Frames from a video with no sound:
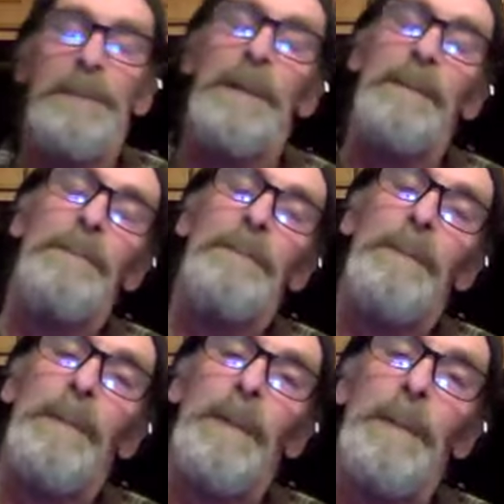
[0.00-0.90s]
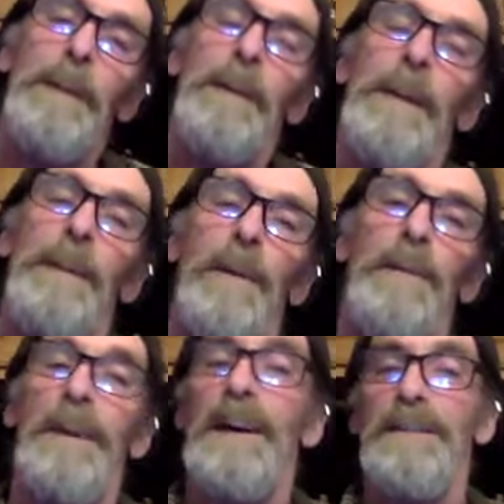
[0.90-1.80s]
But maybe it made them
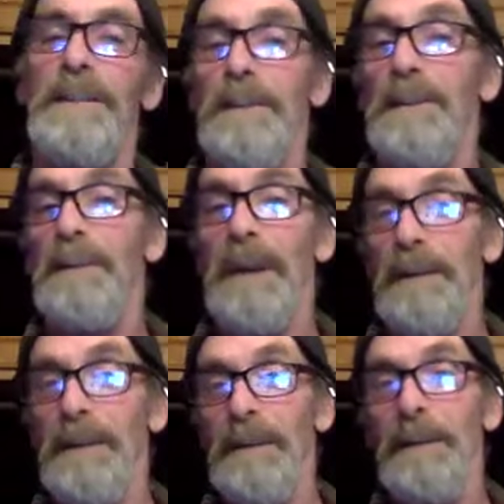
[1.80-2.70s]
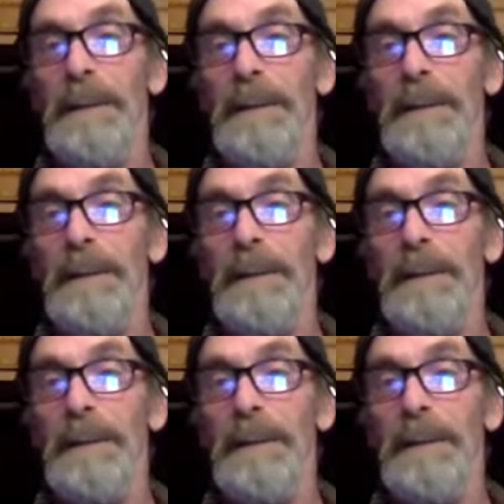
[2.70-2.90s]
go faster too. I don't know.